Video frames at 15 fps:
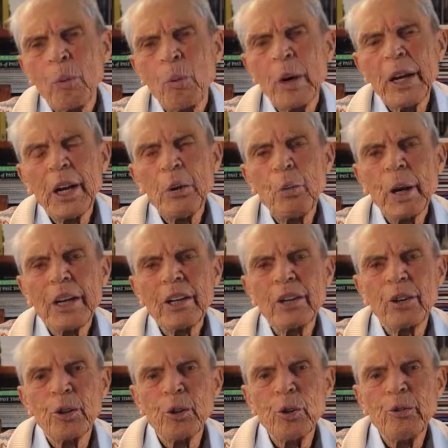when he
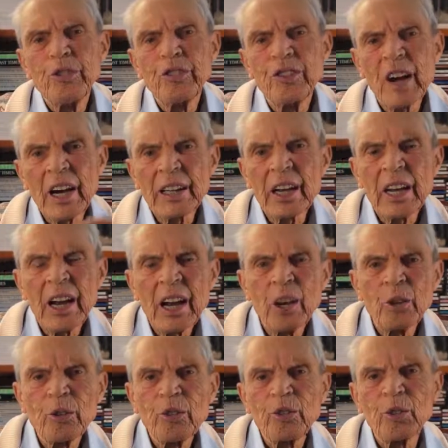went to
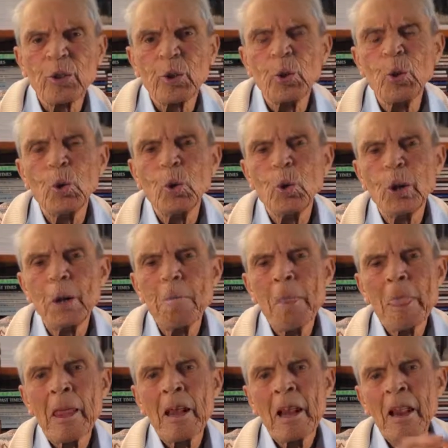Charterhouse School
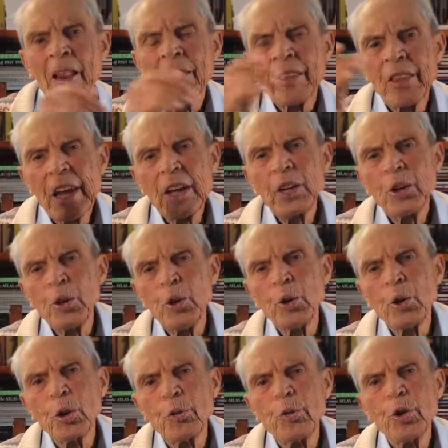and then to
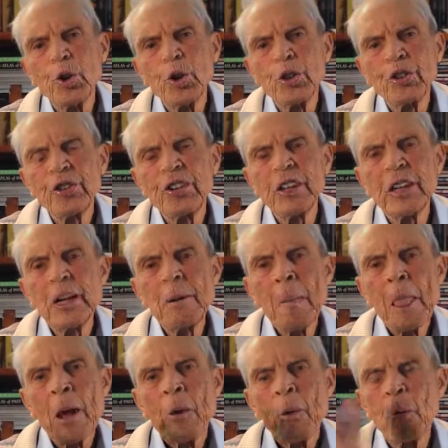
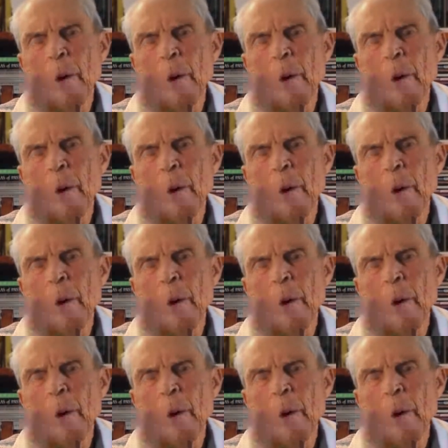university,